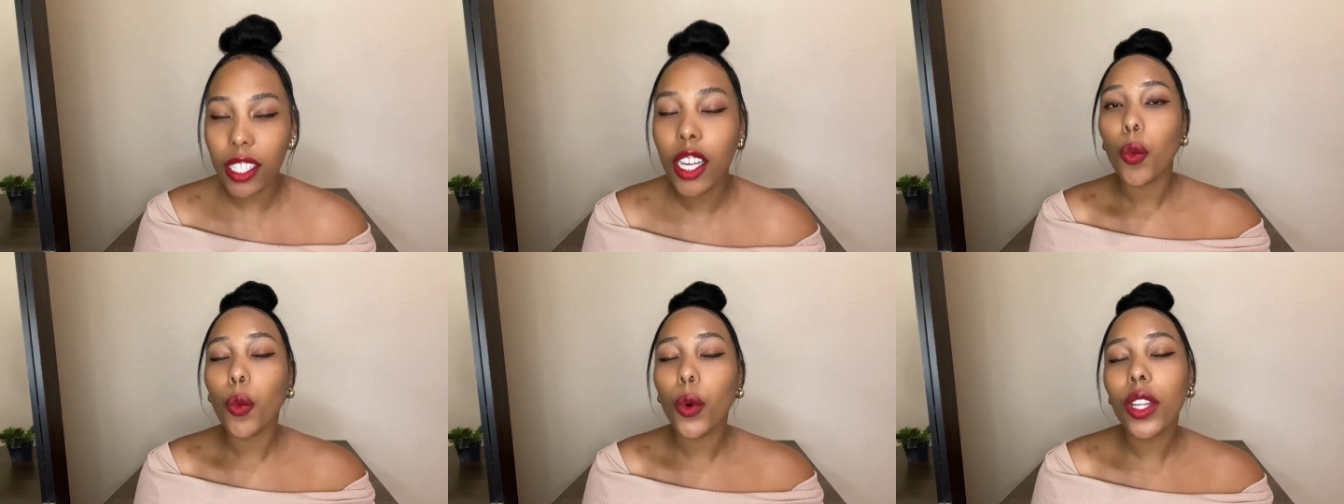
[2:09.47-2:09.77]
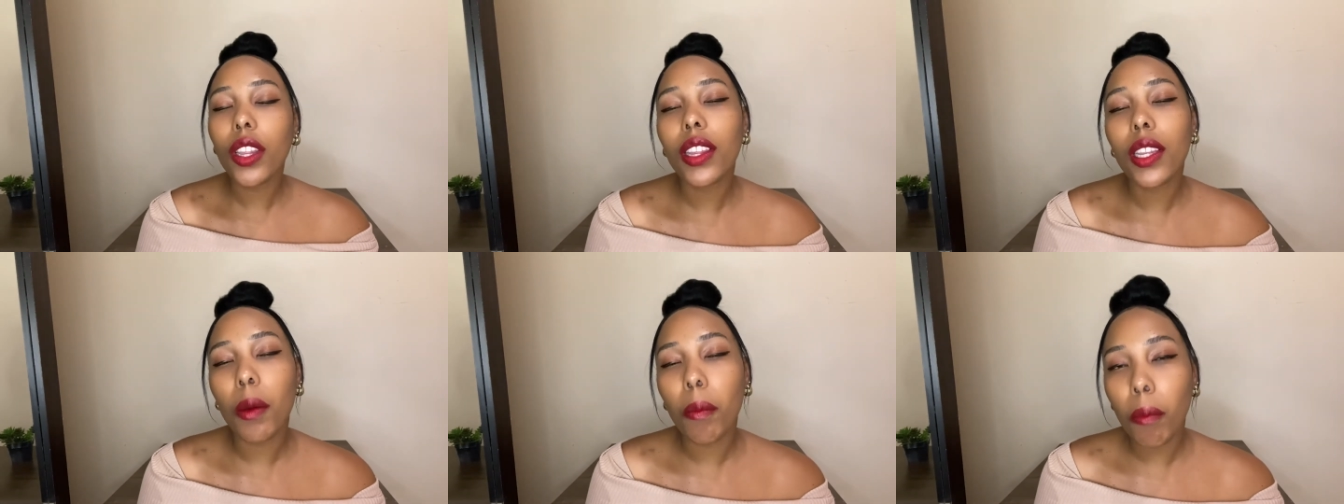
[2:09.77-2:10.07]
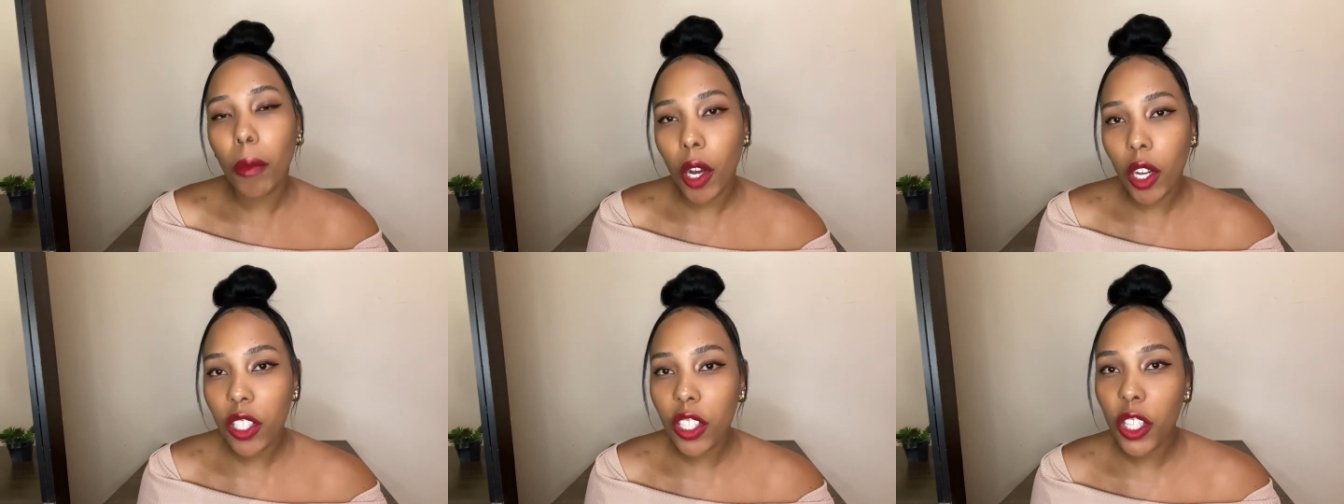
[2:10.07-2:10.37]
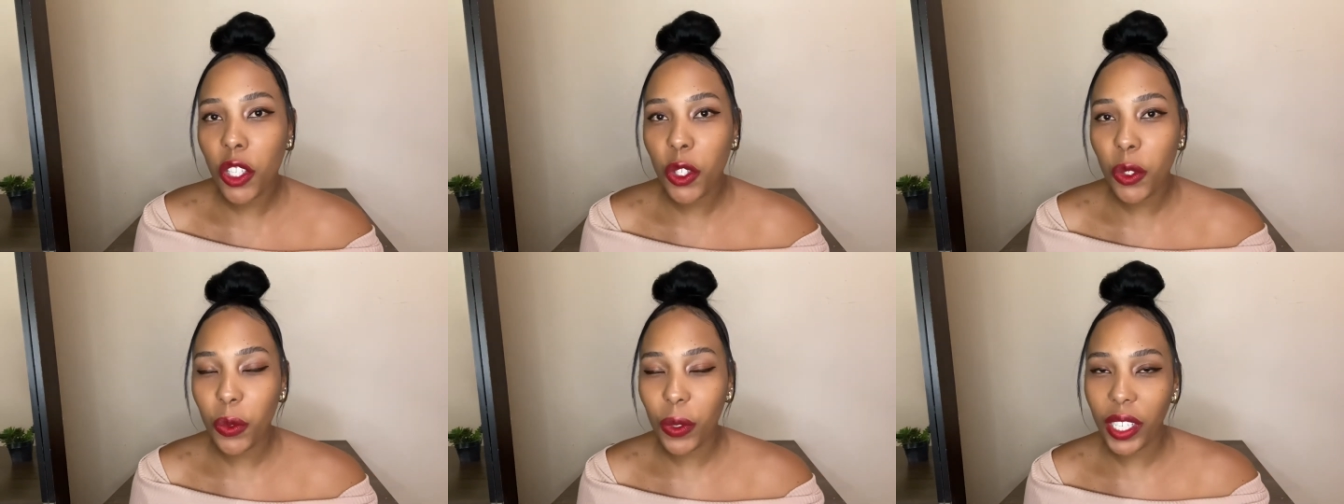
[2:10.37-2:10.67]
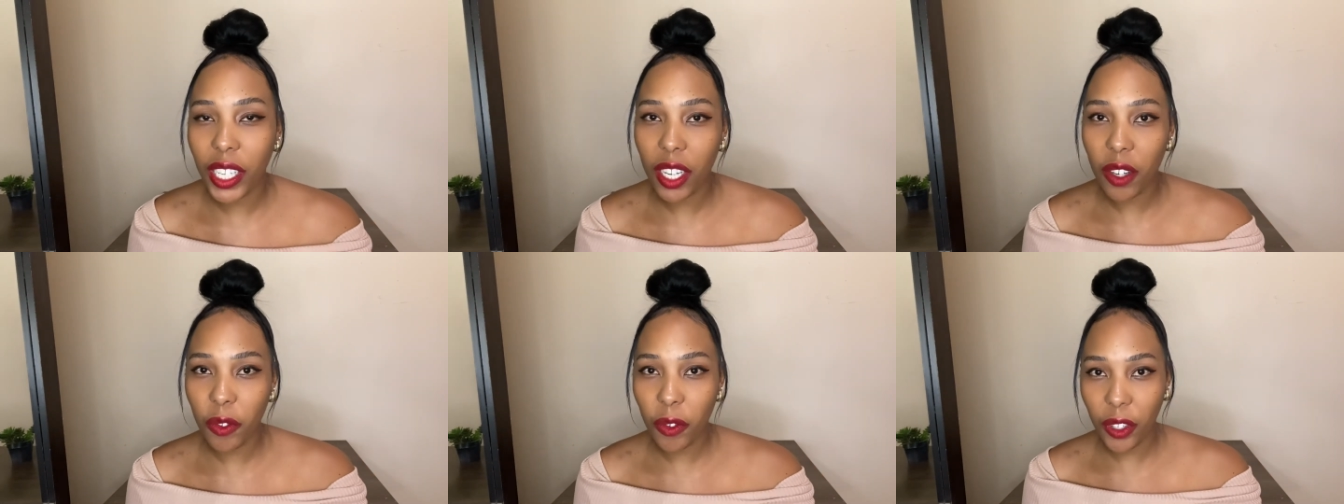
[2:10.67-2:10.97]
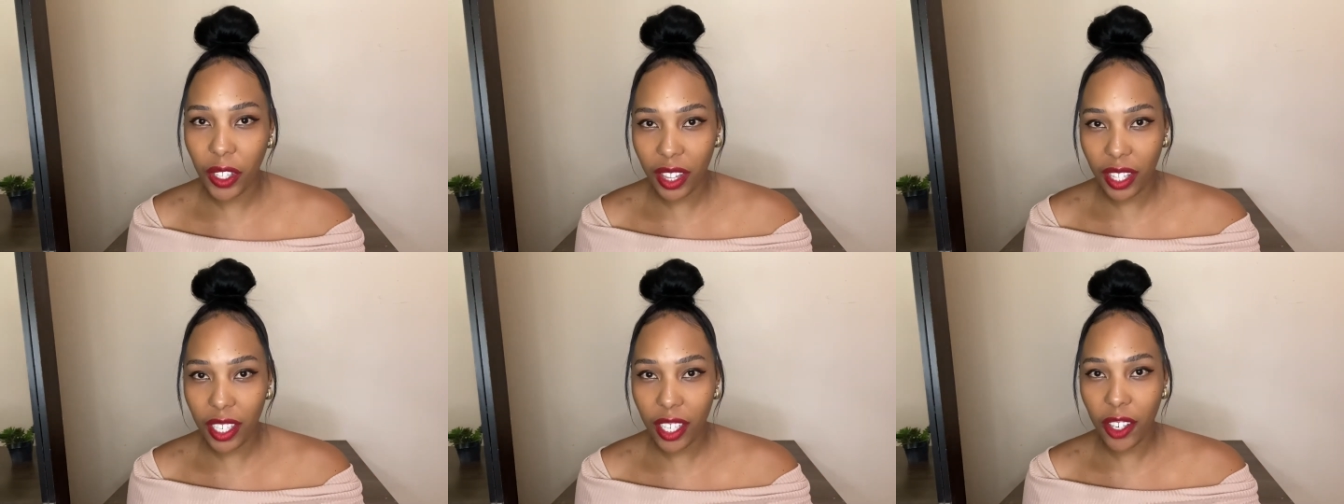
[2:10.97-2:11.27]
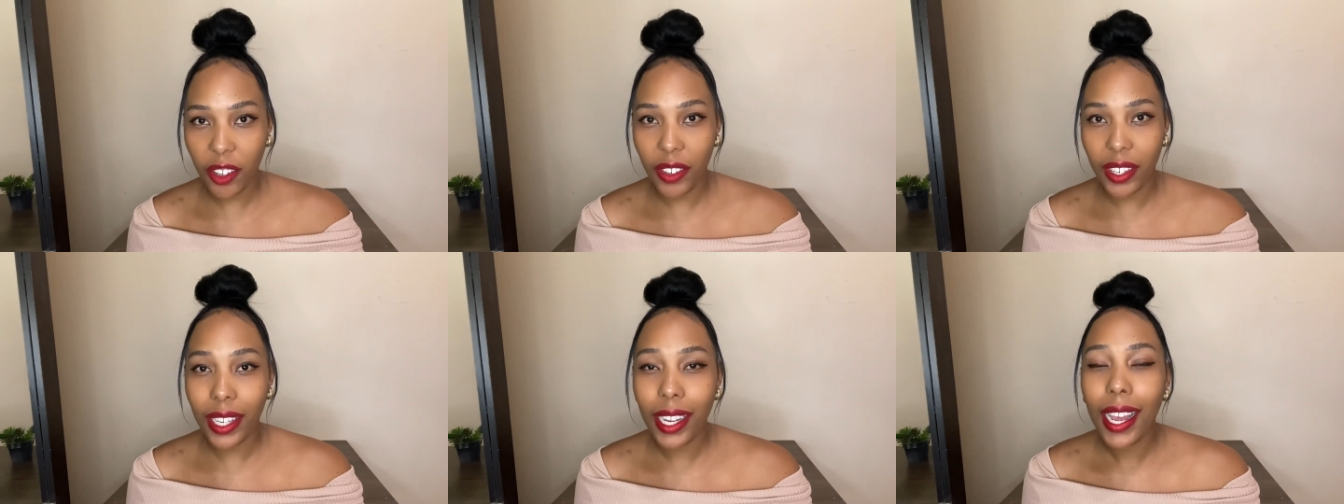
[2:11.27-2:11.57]
with the marks that you will get for
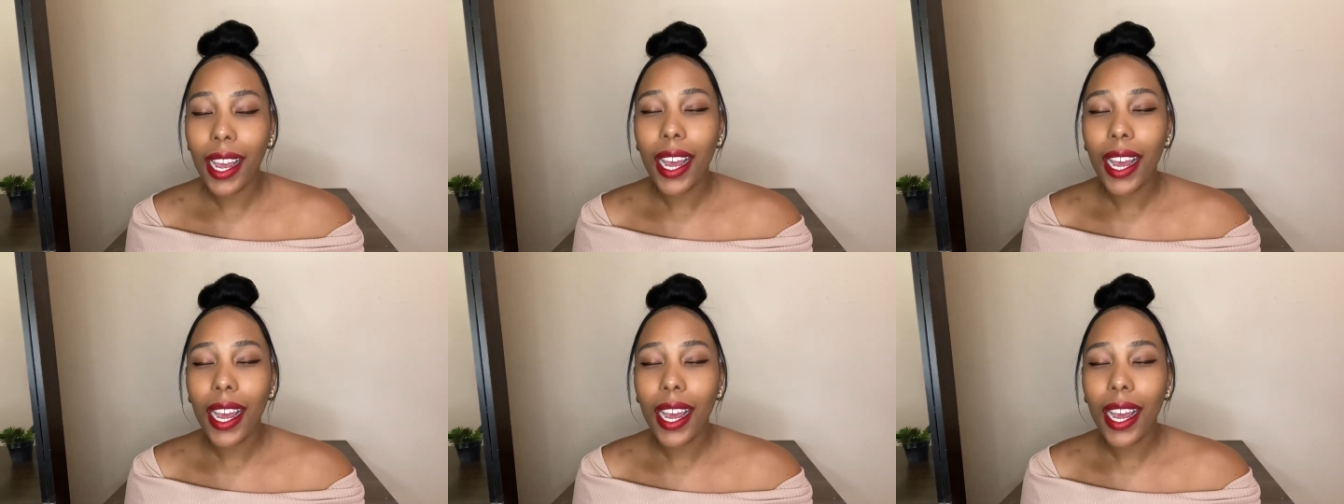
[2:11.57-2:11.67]
theory.